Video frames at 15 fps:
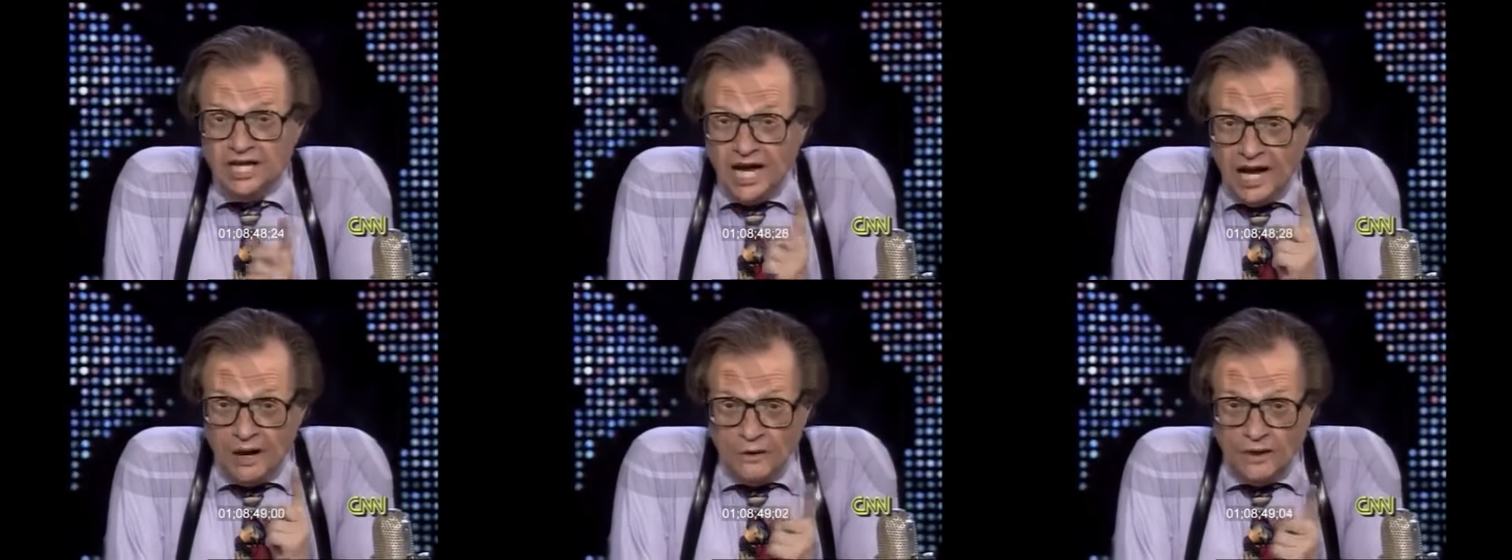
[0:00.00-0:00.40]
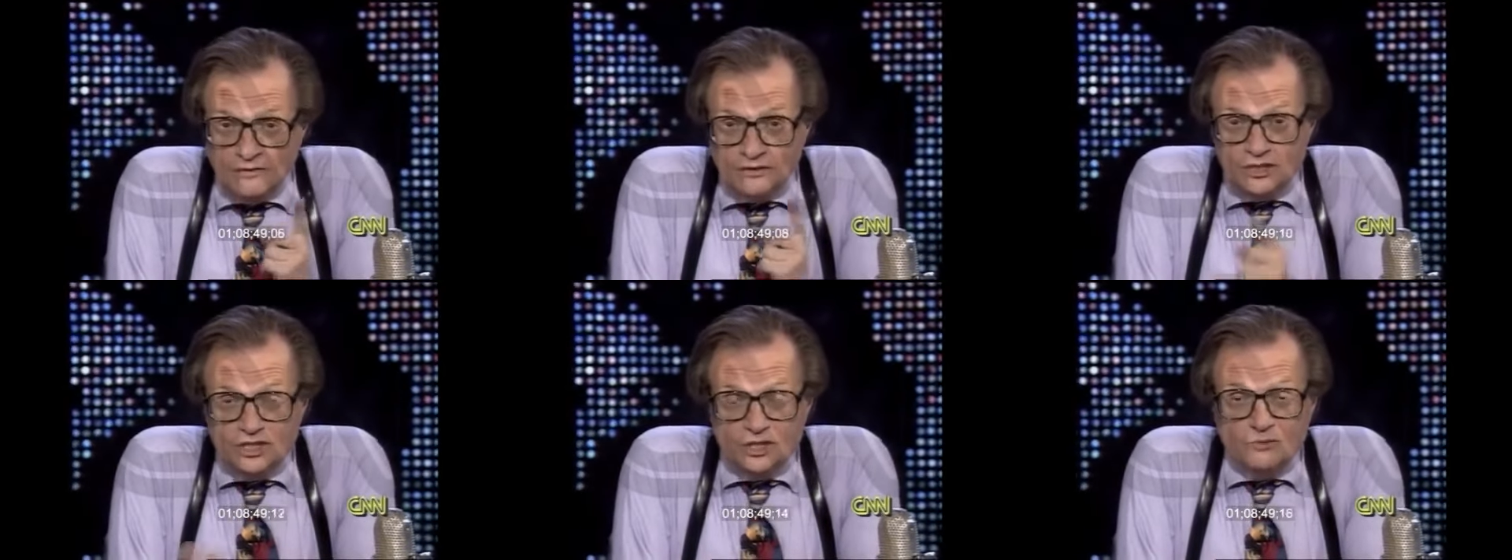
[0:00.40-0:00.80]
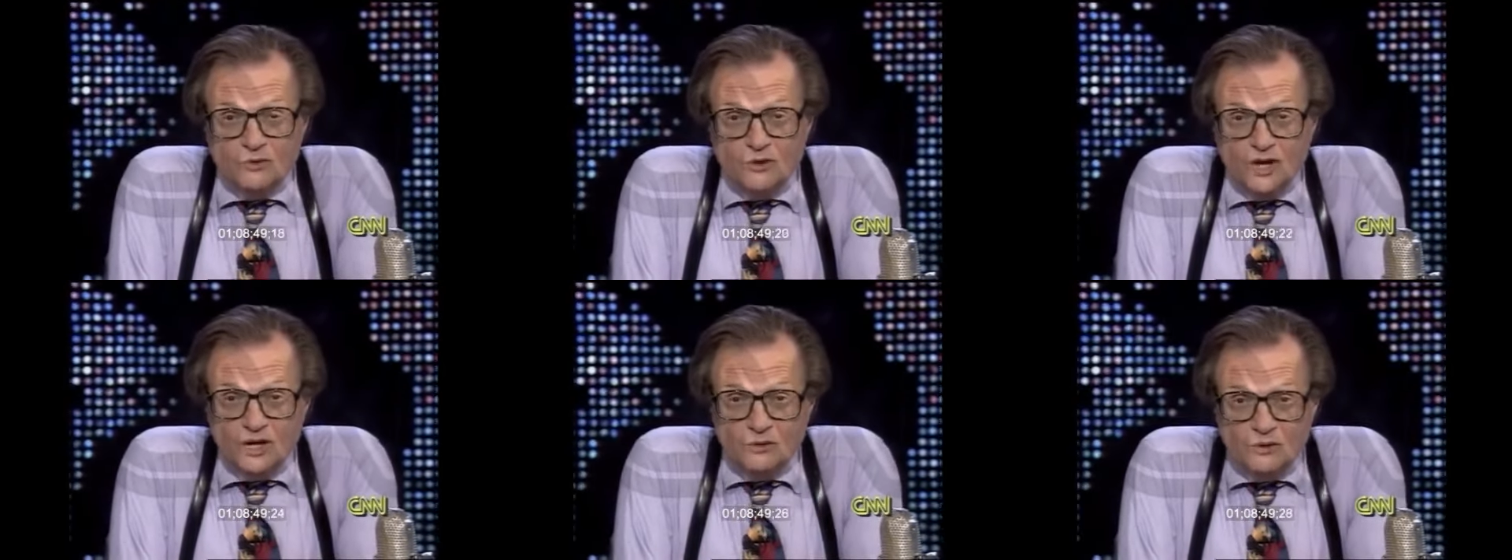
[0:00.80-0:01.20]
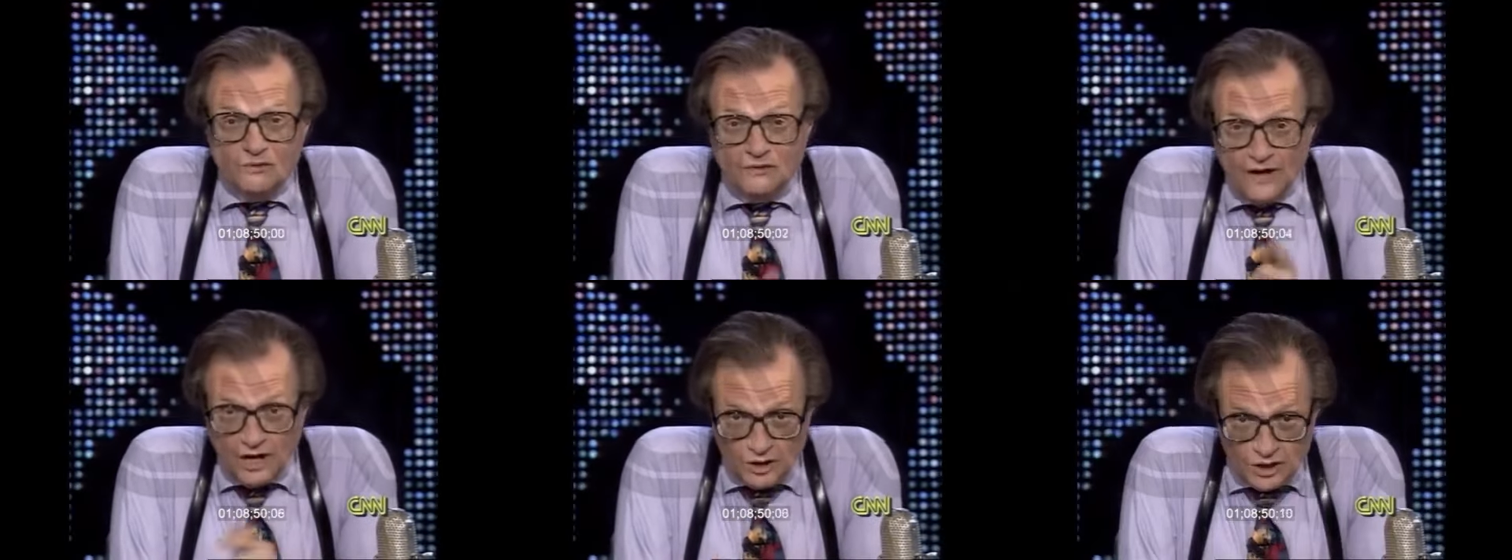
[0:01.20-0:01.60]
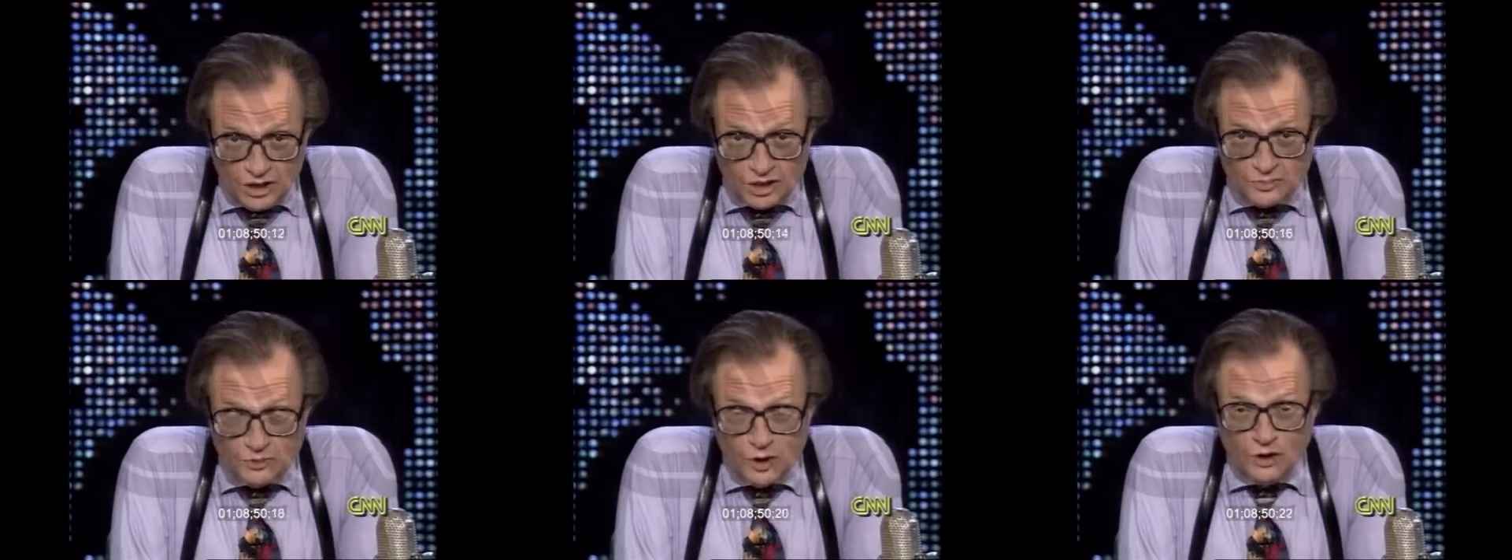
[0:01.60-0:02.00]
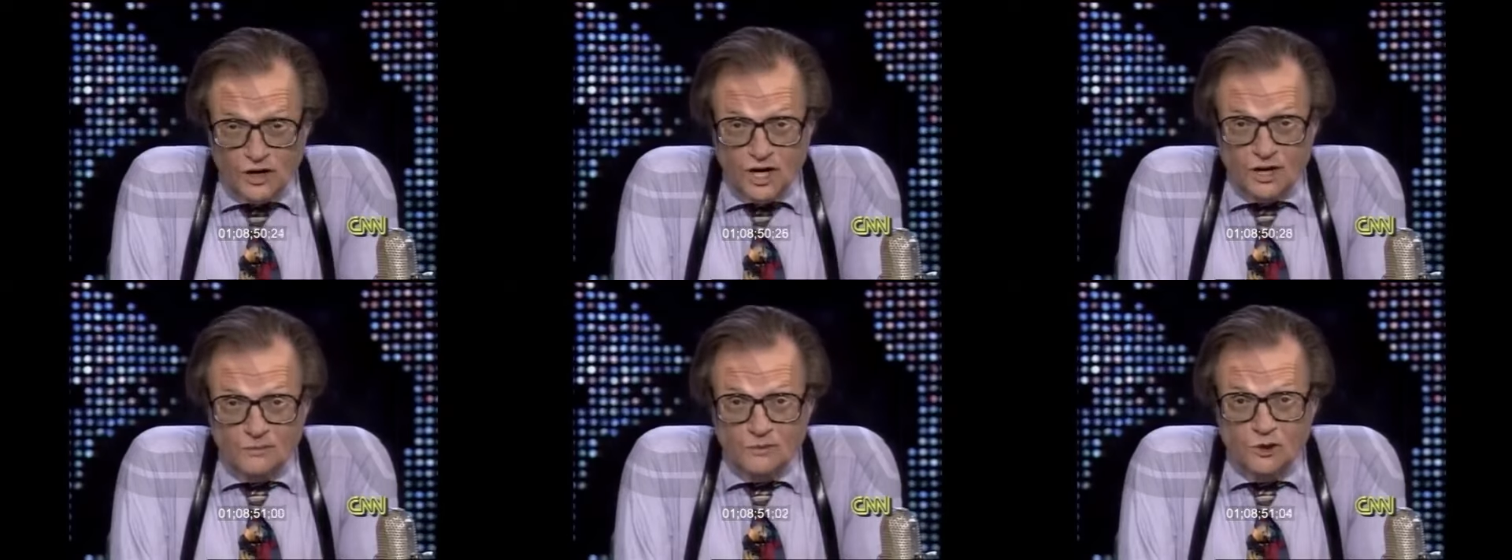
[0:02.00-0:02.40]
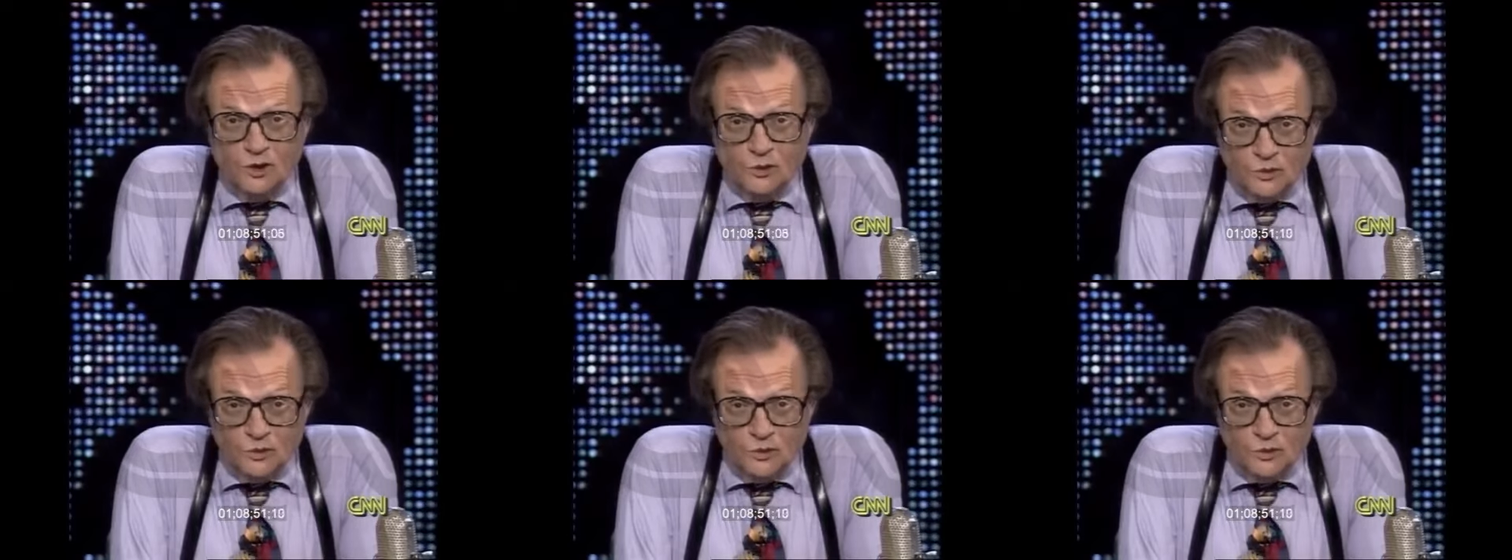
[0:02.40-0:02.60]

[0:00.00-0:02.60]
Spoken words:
However, Jim Moret will follow this program